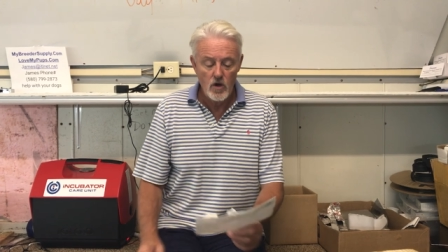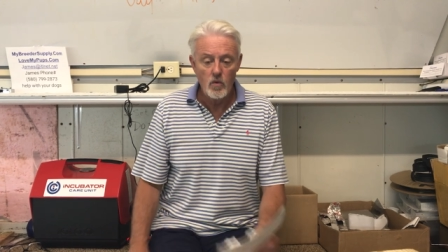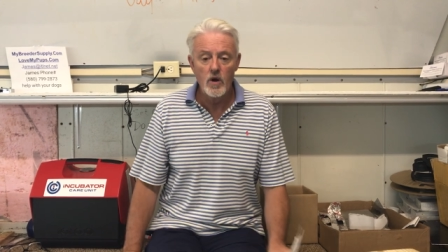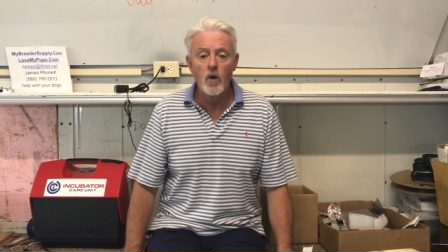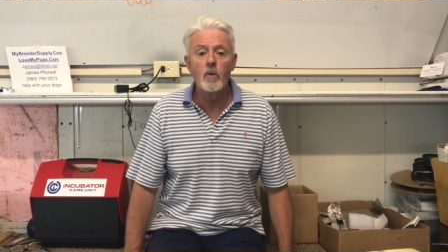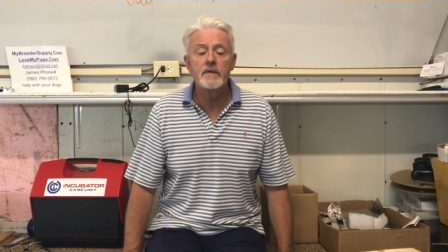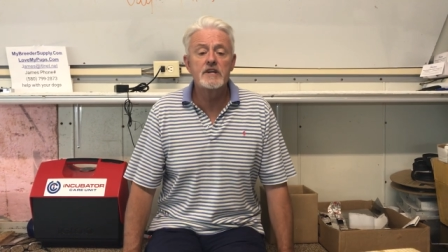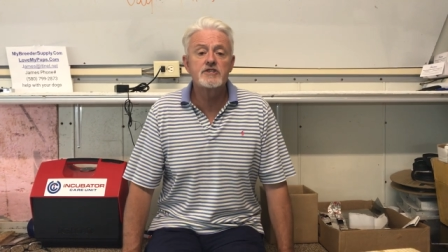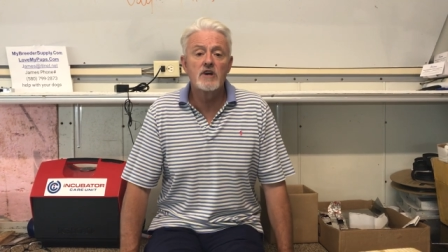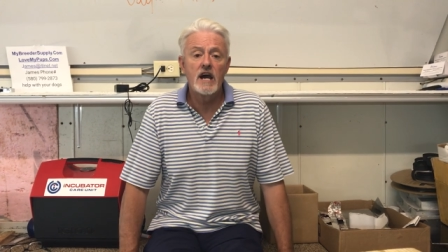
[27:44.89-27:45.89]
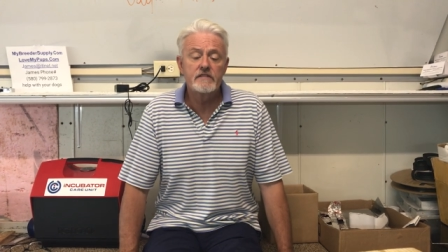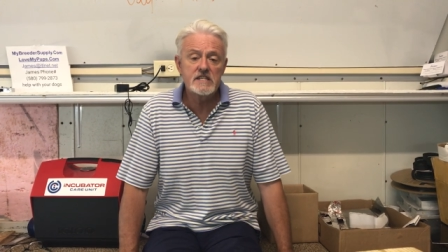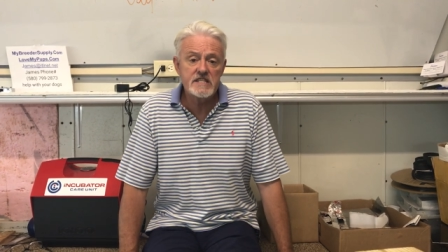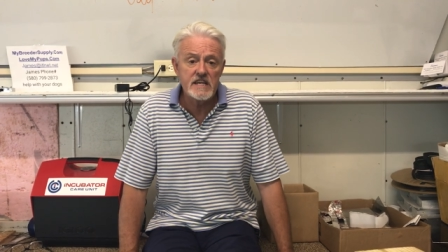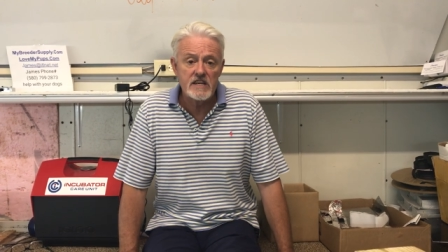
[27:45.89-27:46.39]
Well, when they start
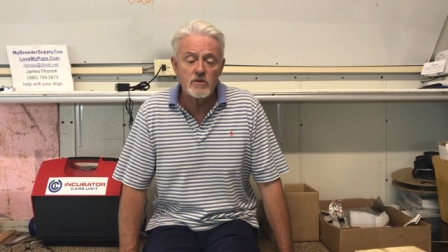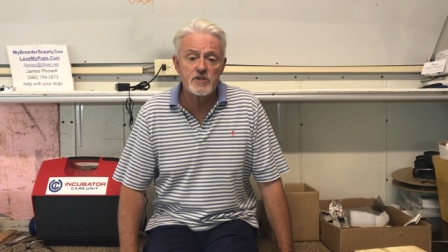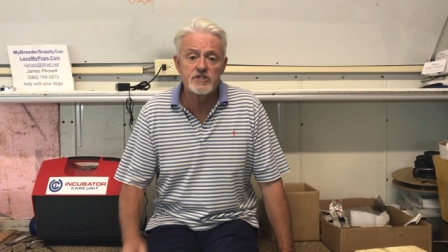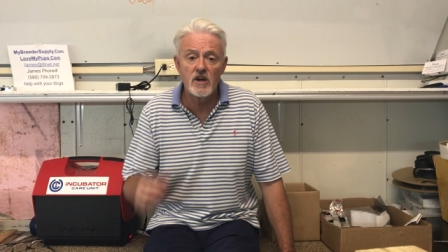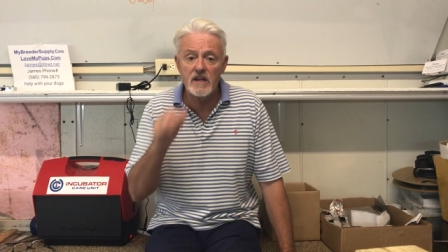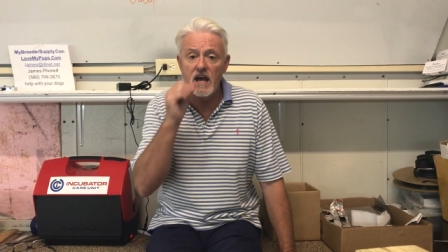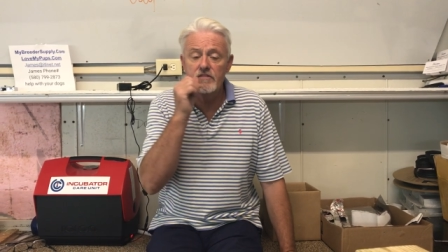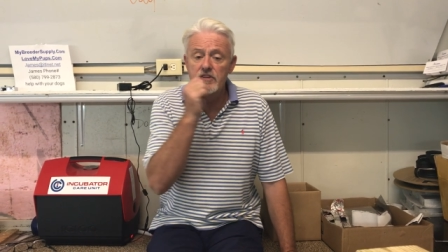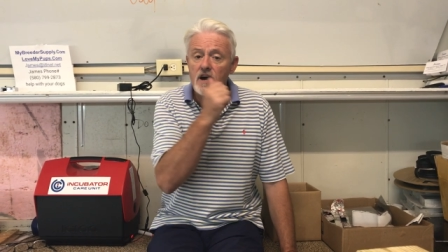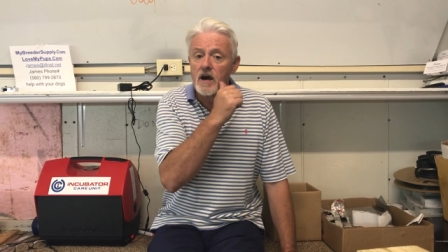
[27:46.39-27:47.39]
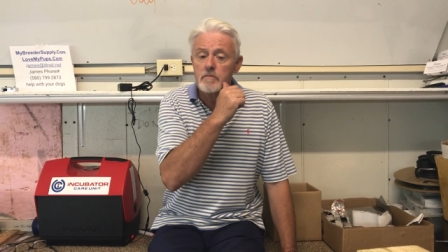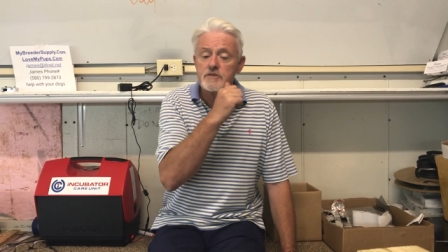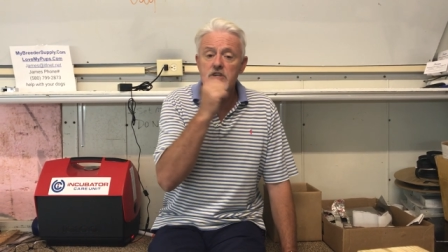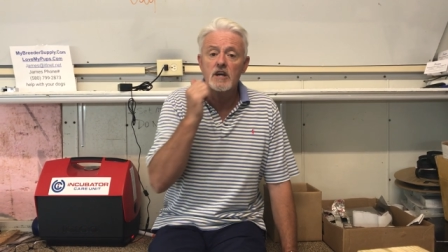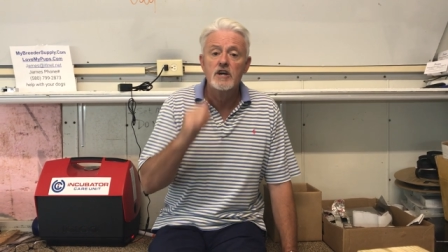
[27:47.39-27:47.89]
having teeth or start to have
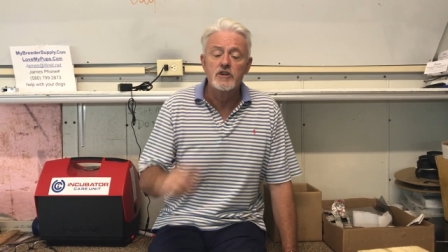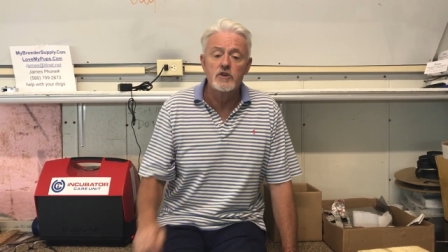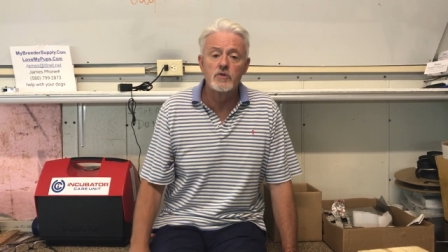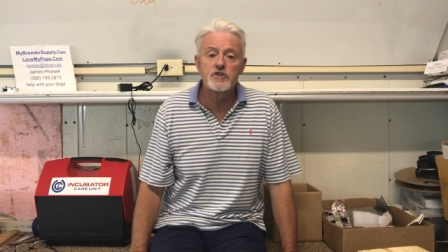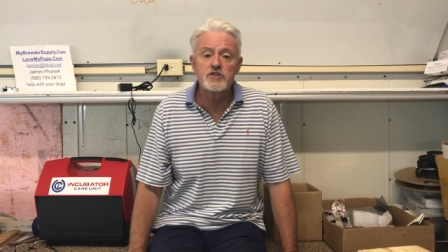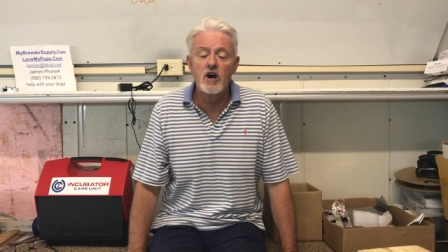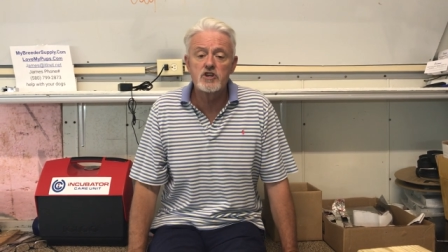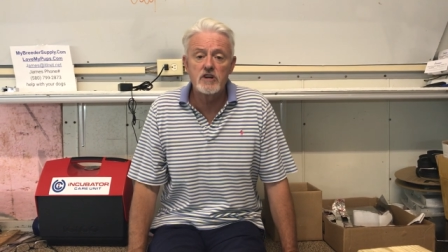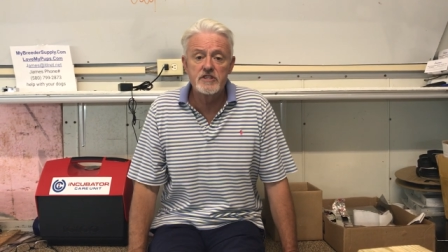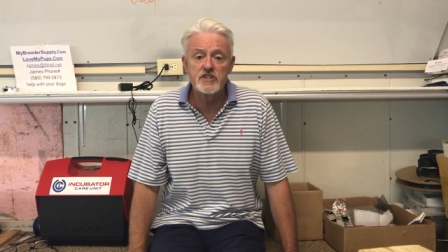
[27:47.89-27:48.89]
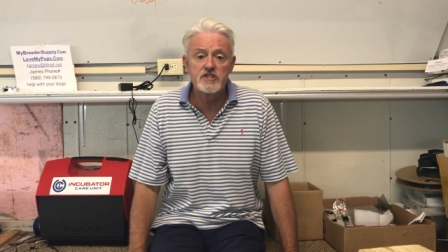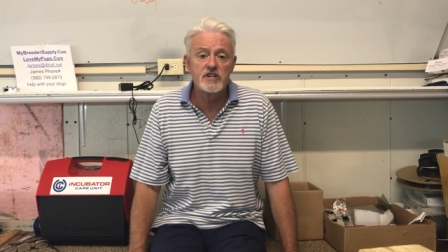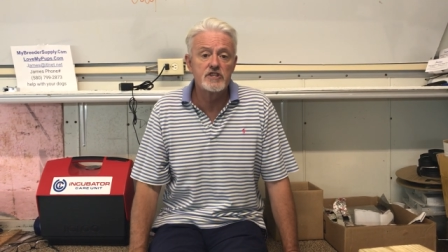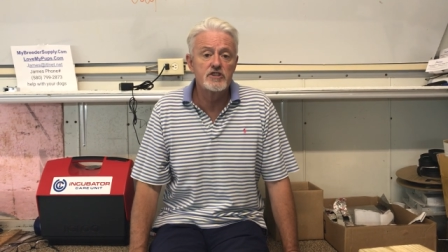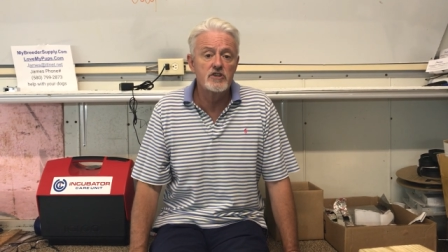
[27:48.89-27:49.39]
nubs, you can start
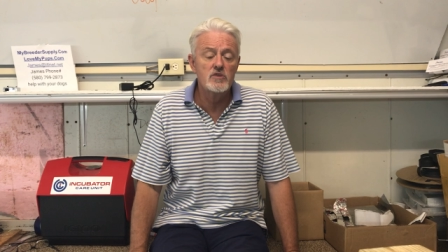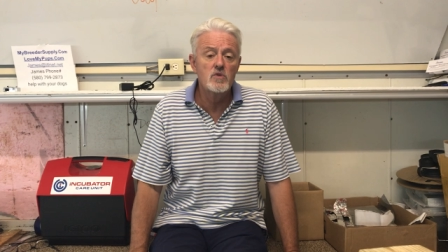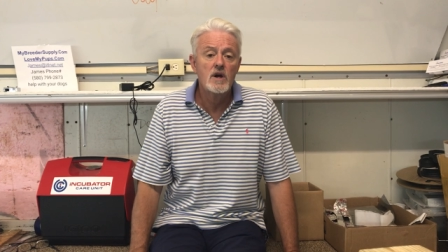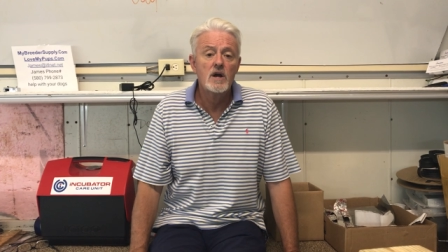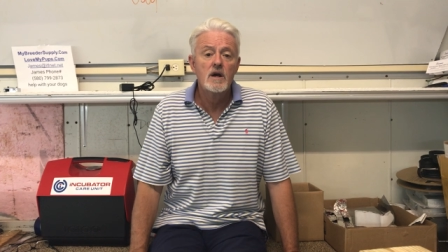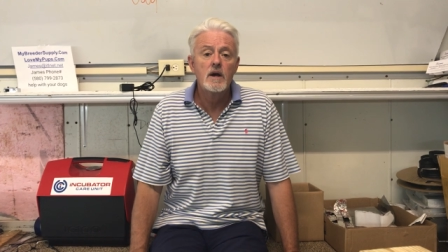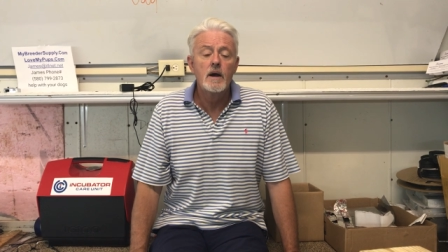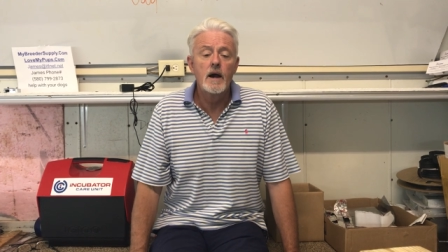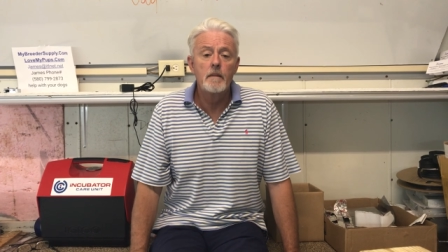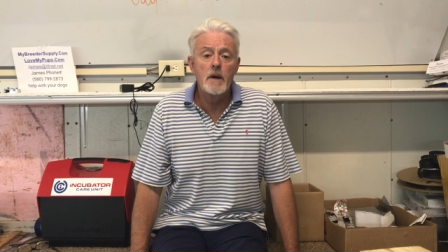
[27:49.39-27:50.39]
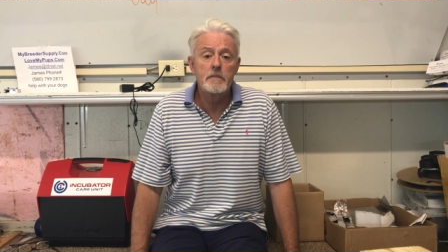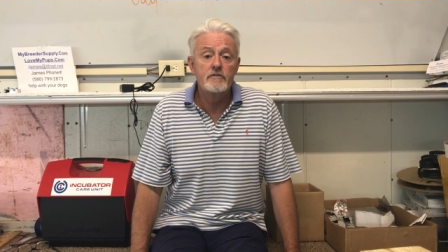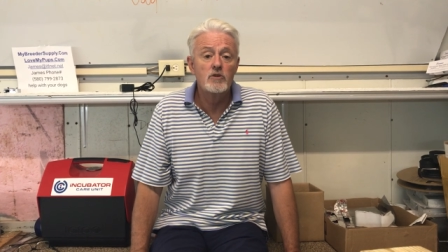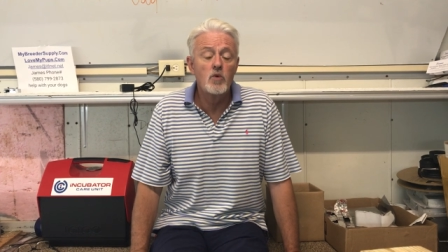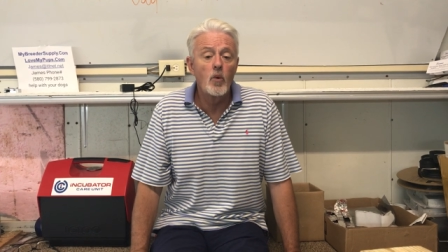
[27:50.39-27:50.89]
transitioning to uh, puppy food.